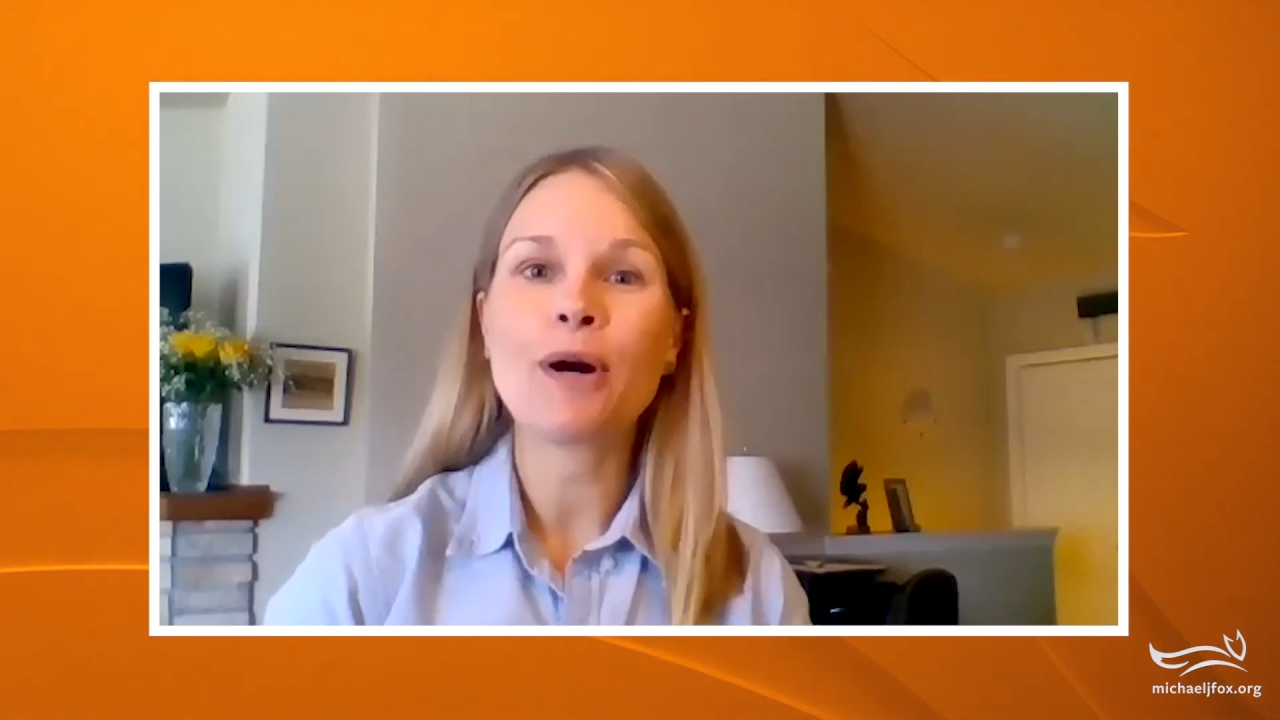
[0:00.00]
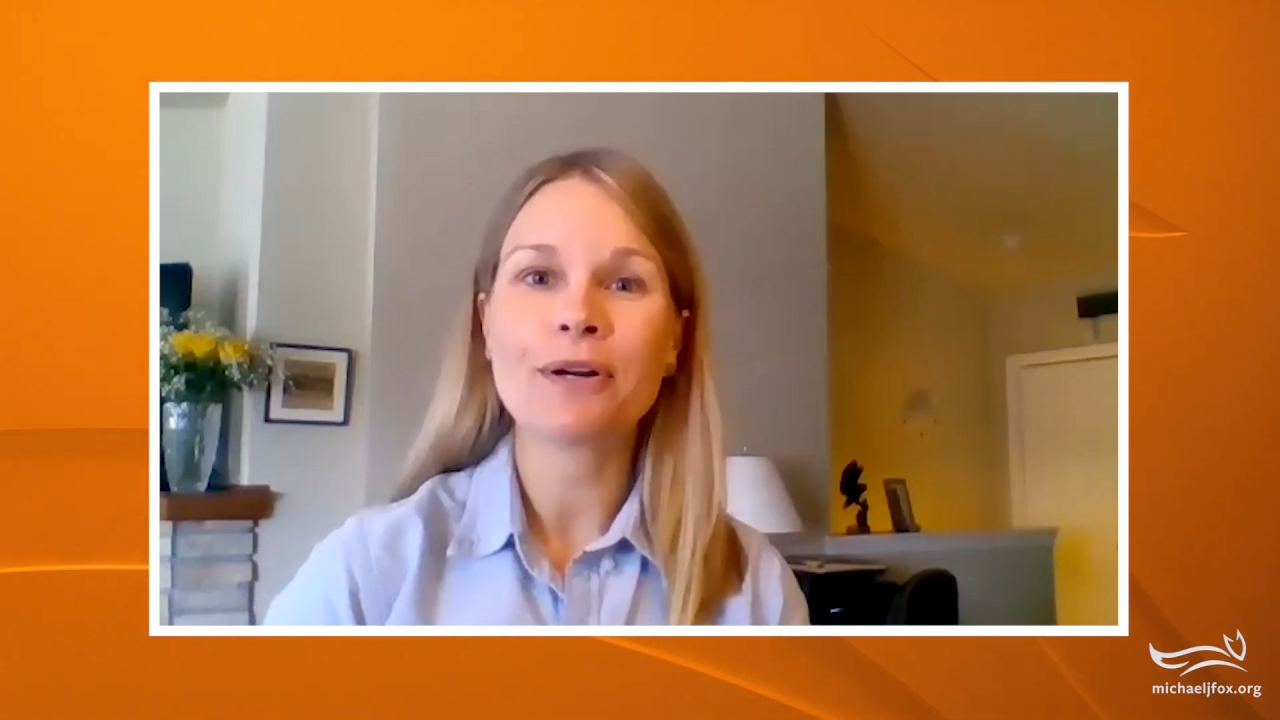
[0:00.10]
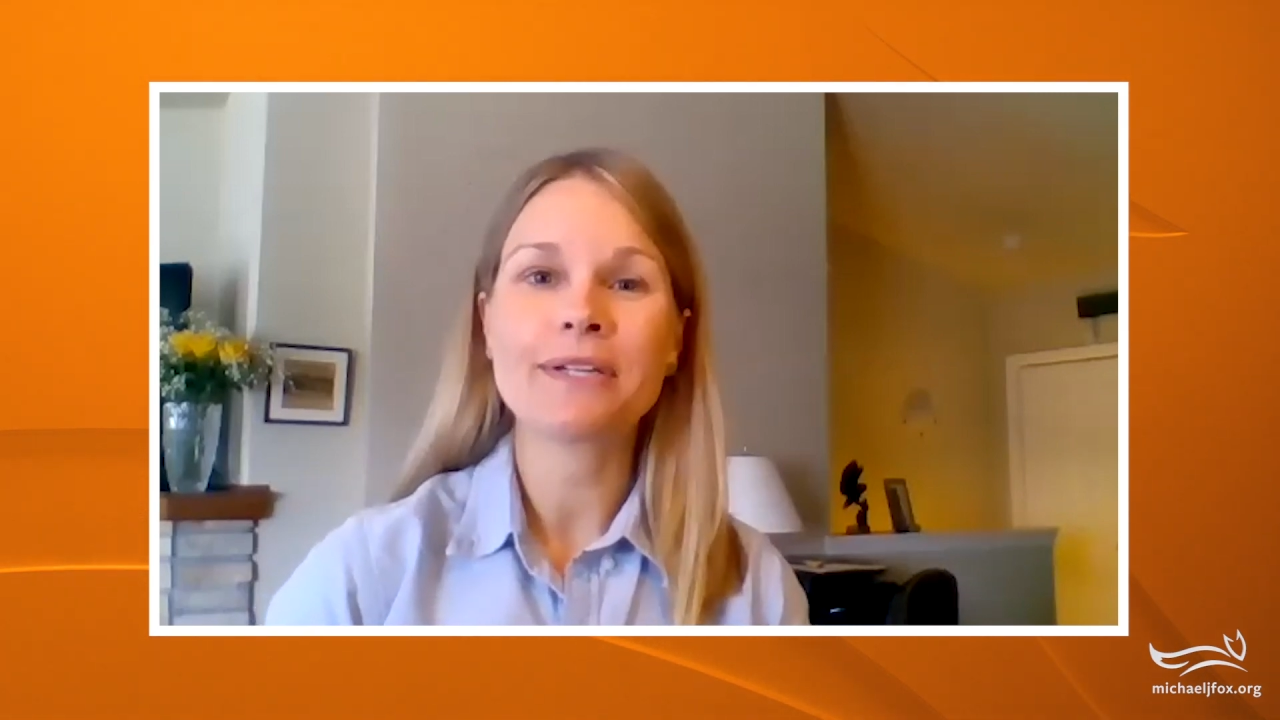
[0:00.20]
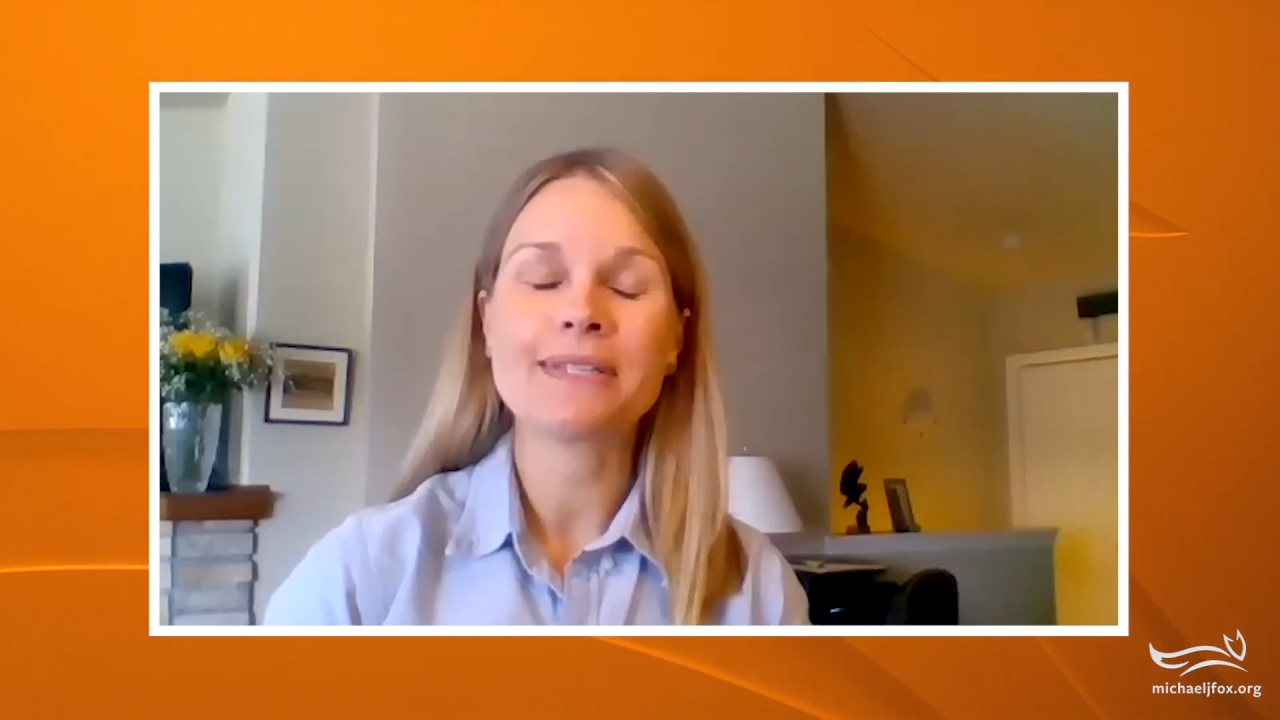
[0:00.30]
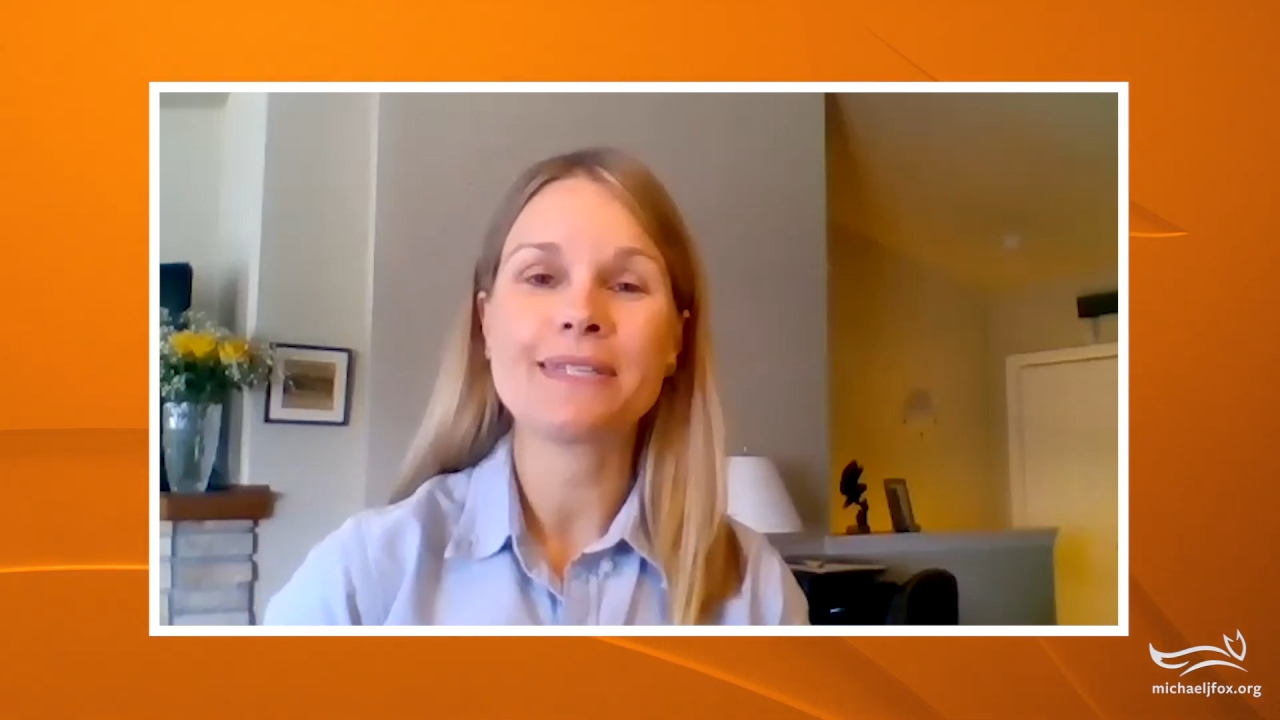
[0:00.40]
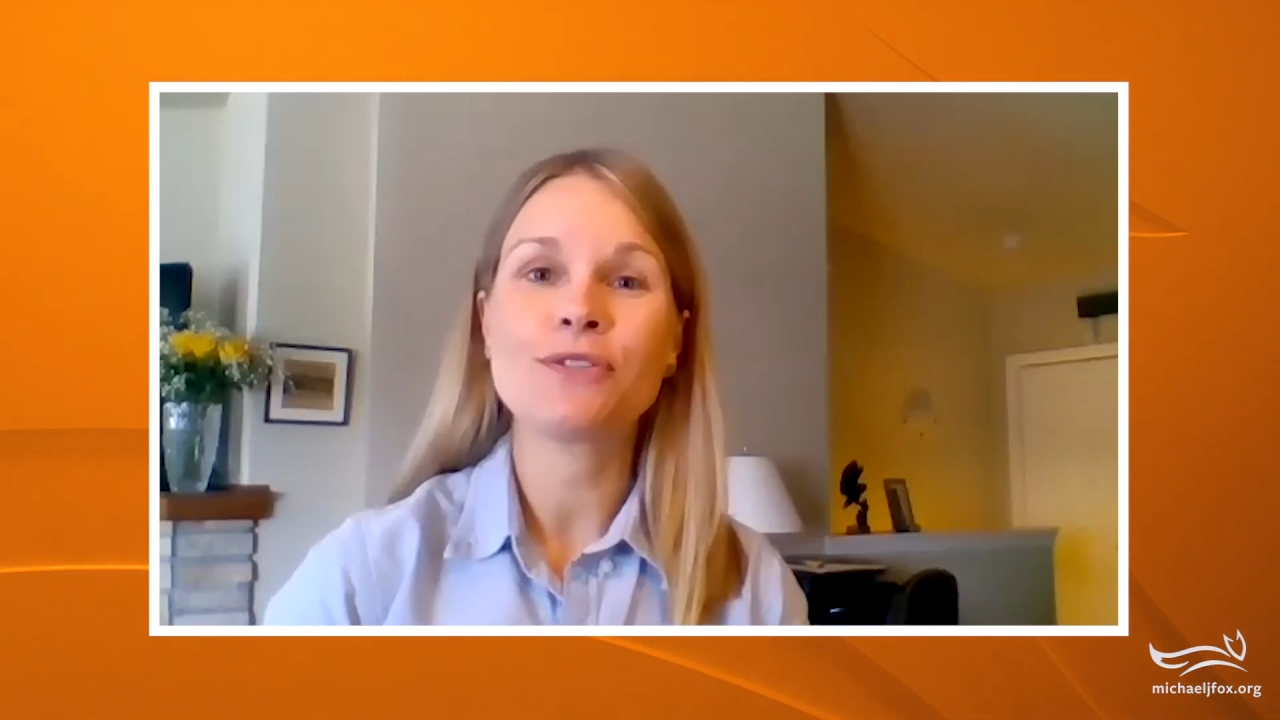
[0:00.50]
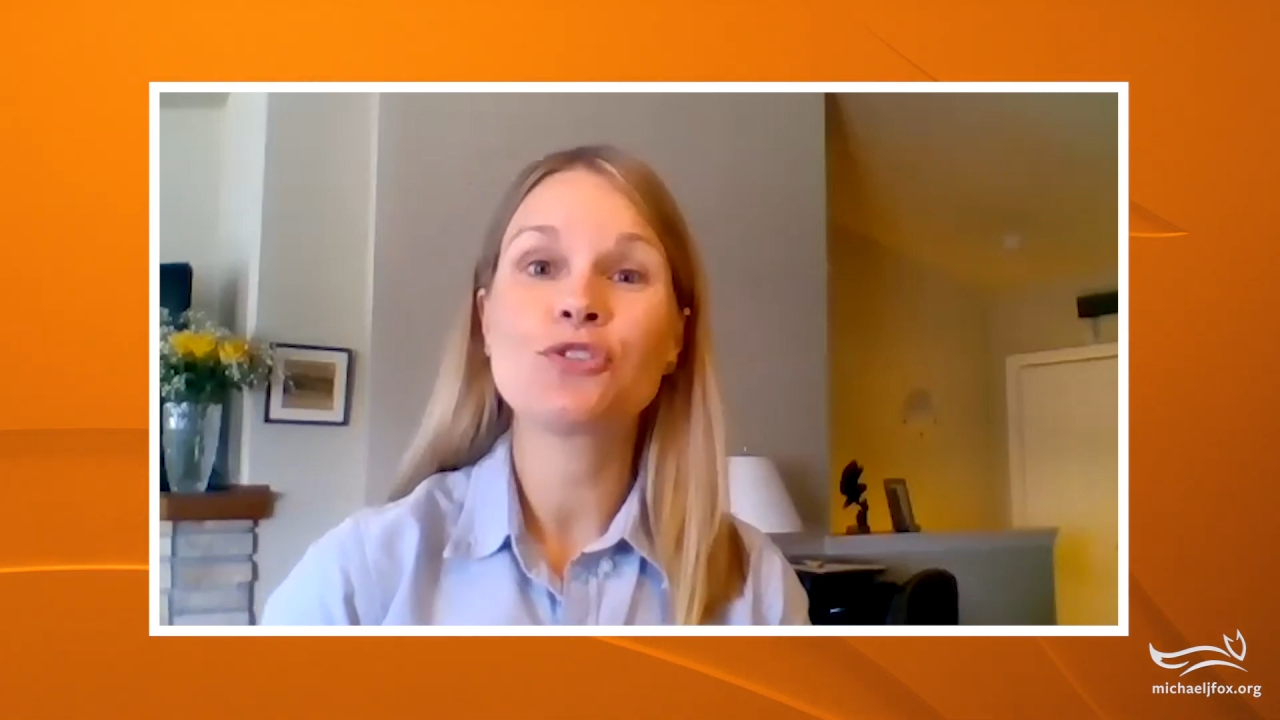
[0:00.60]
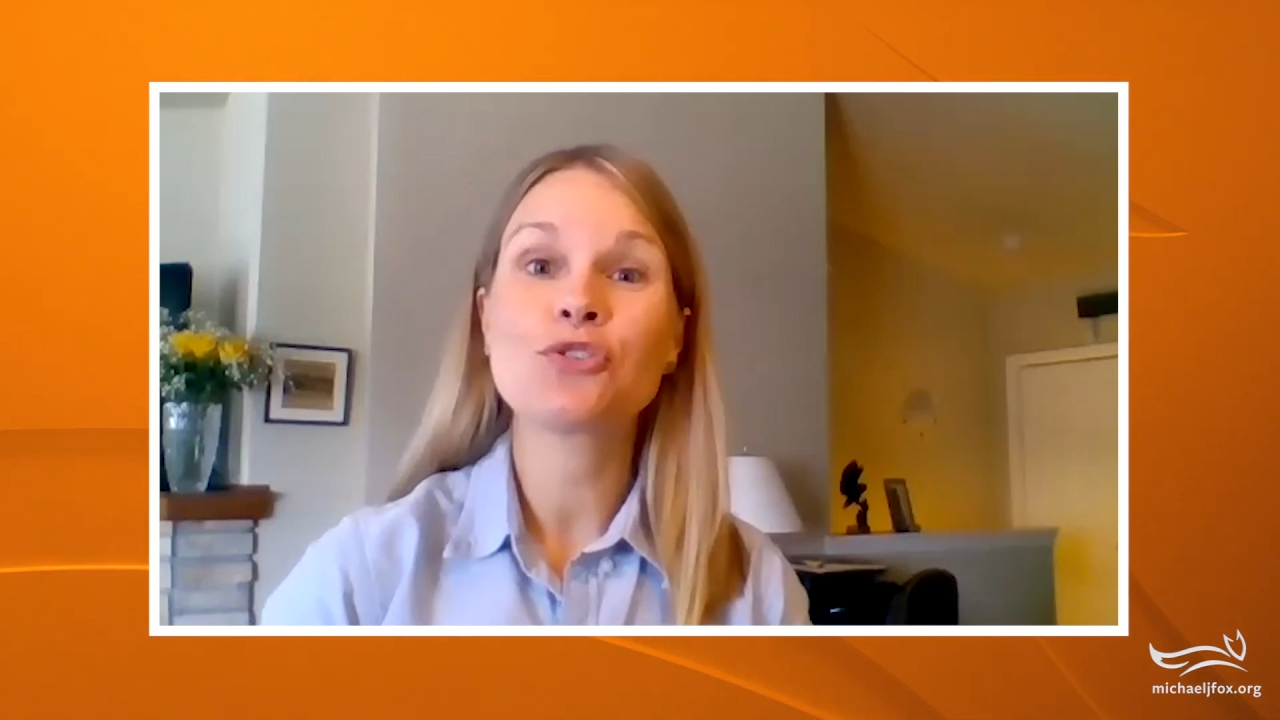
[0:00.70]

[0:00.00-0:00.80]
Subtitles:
Parkinson's